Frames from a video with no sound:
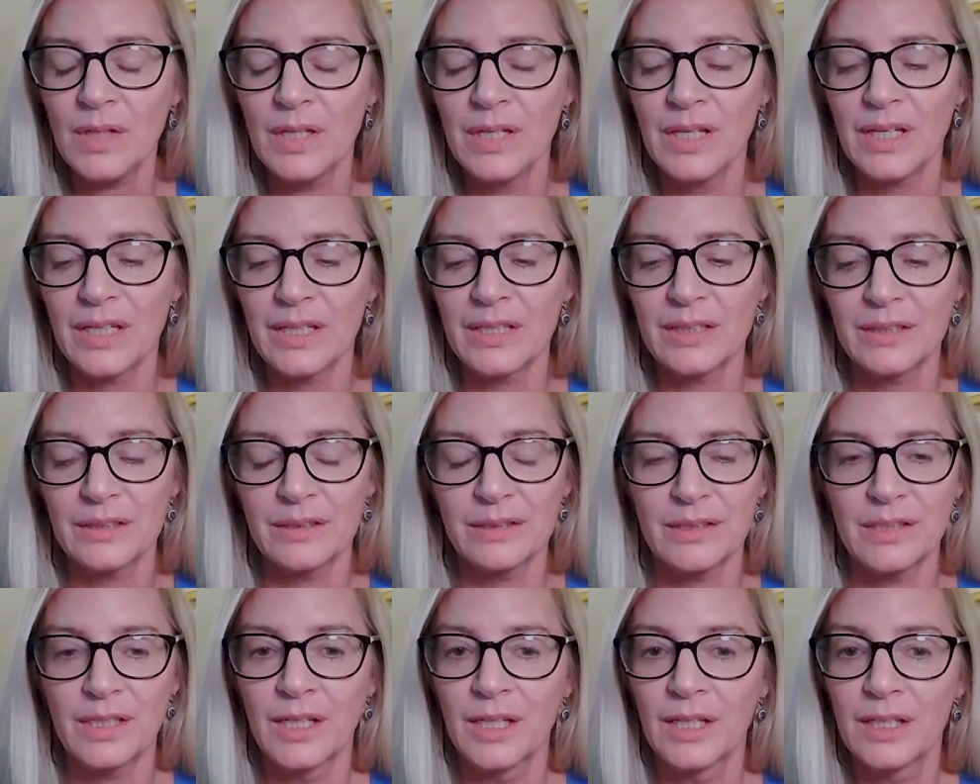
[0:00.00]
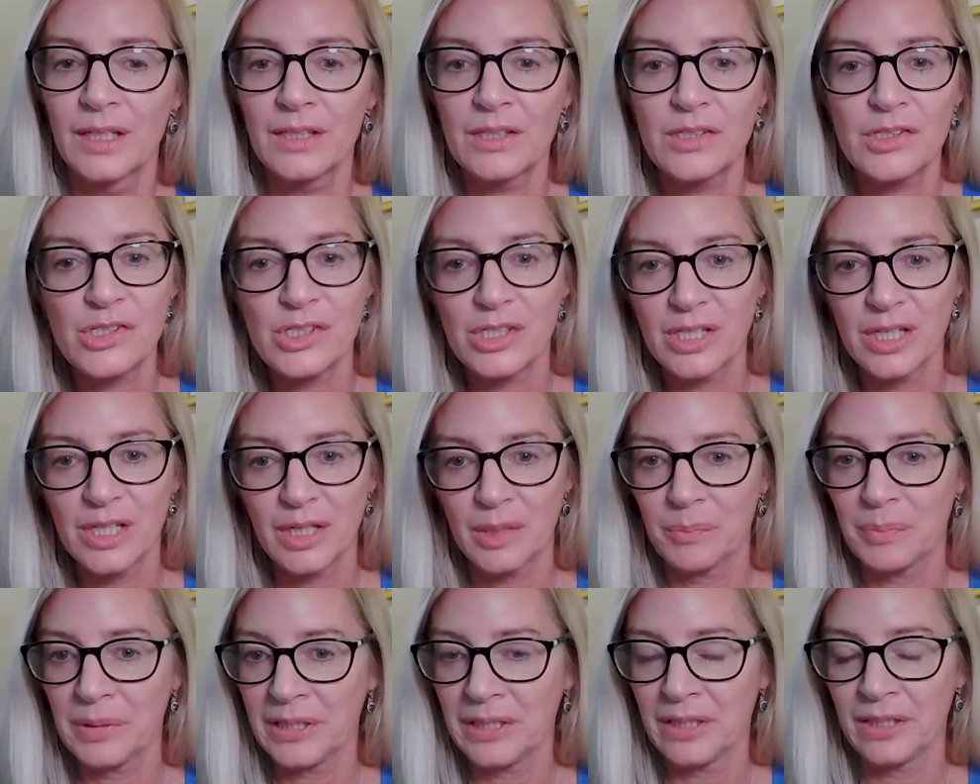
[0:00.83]
and she
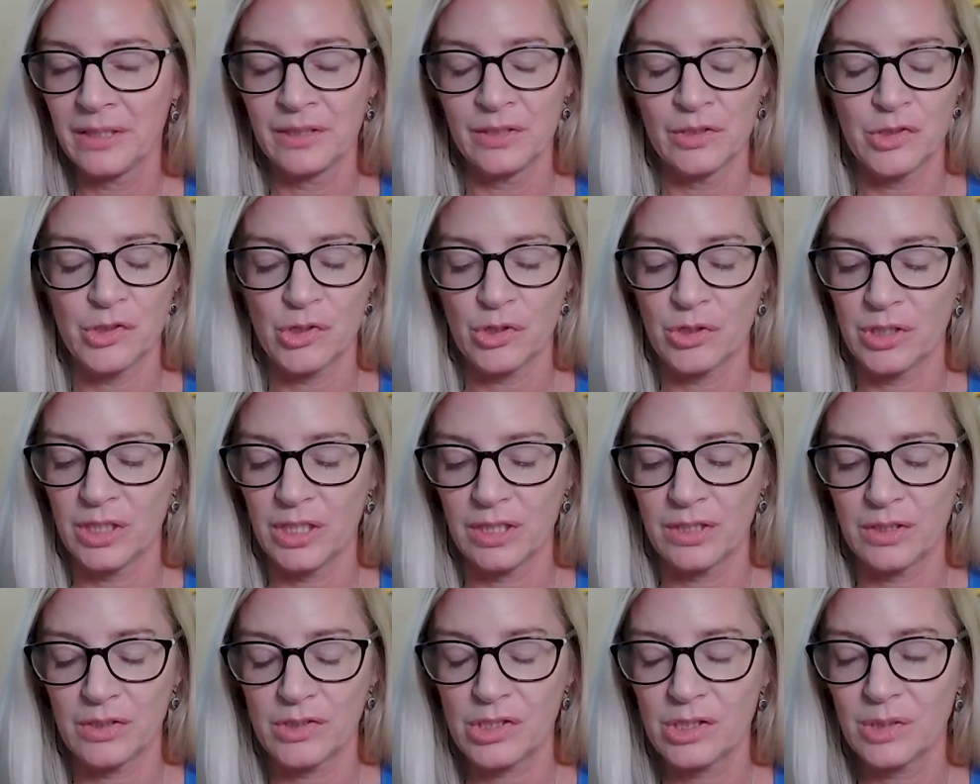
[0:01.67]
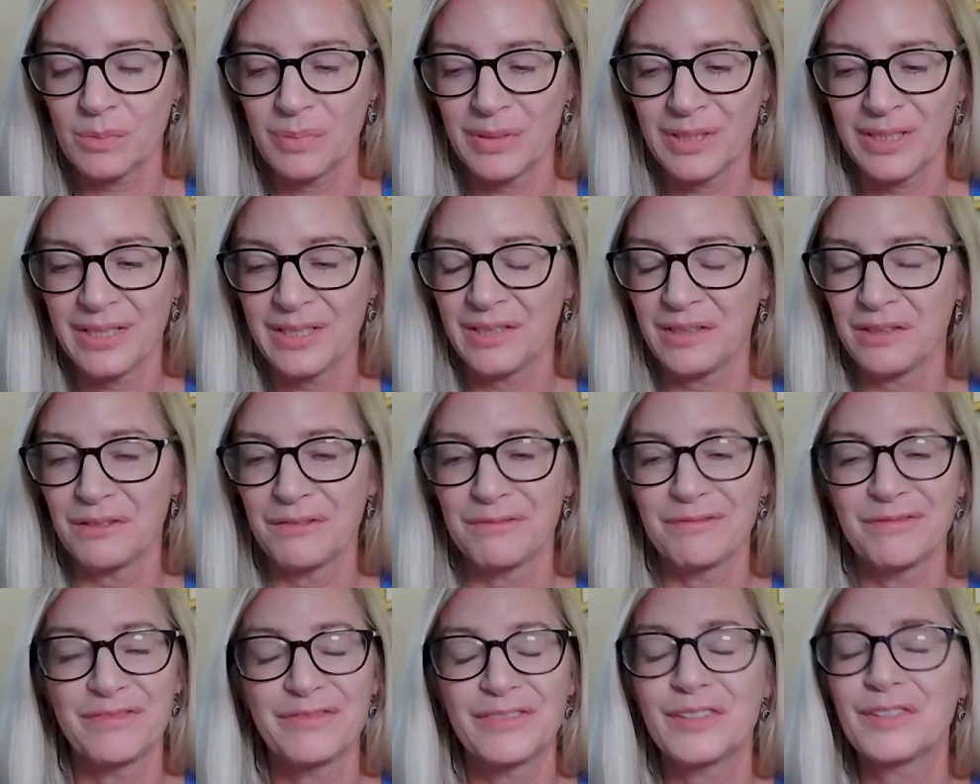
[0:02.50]
had been on a journey. She had been on a
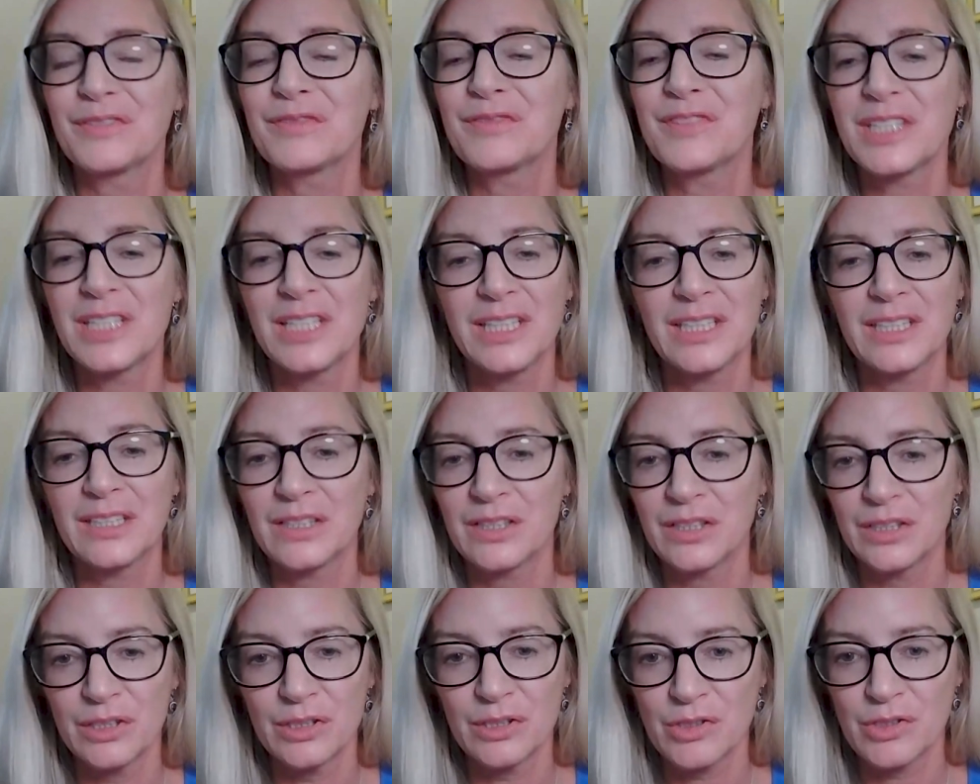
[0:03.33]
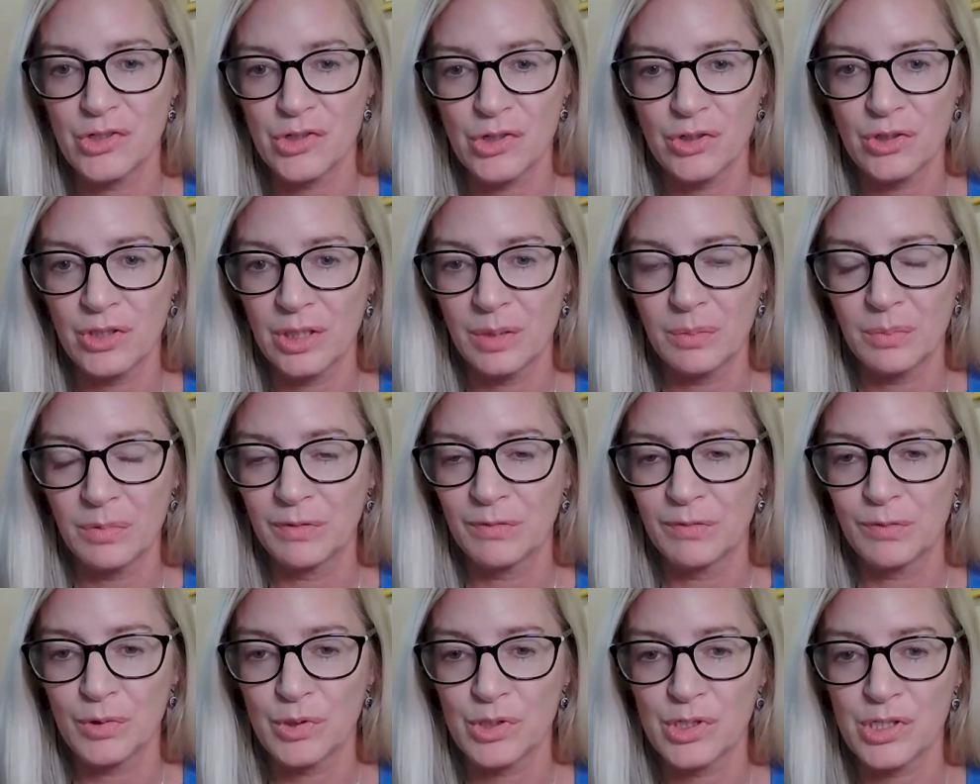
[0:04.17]
15-year journey
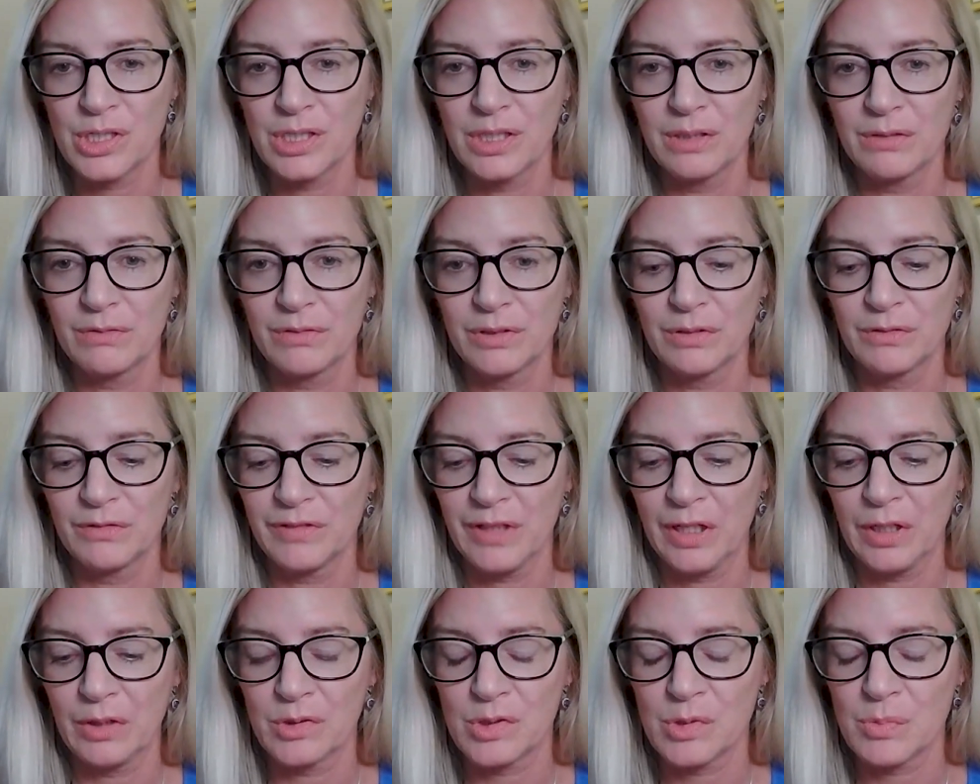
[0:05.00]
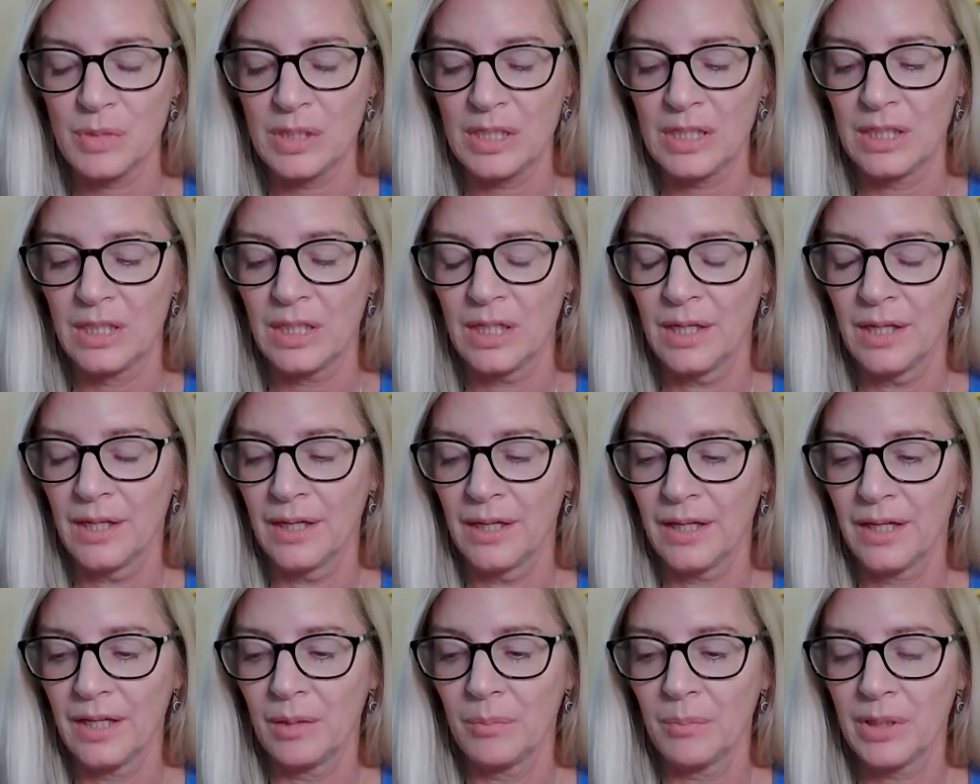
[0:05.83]
before she even found me.
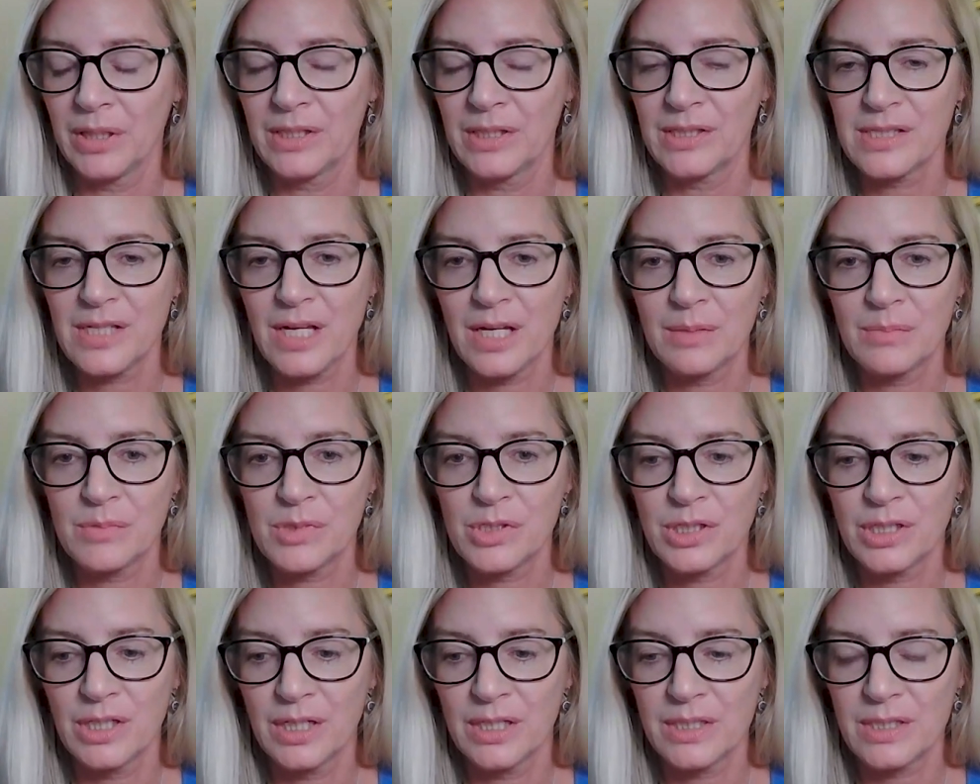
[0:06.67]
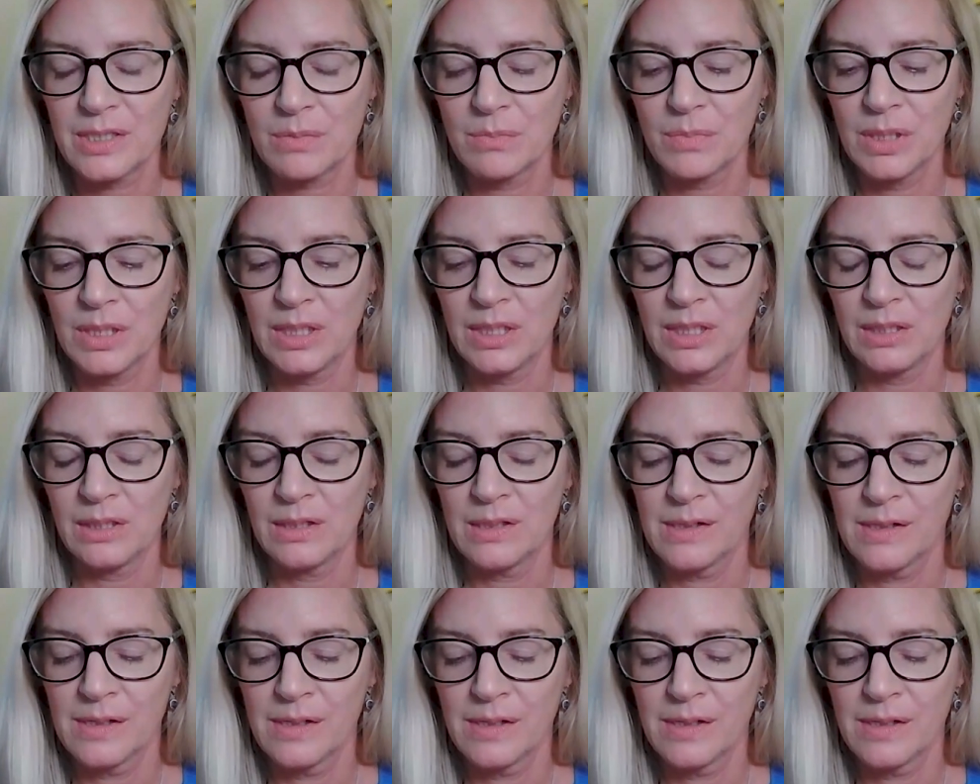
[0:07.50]
And by the time she got to me,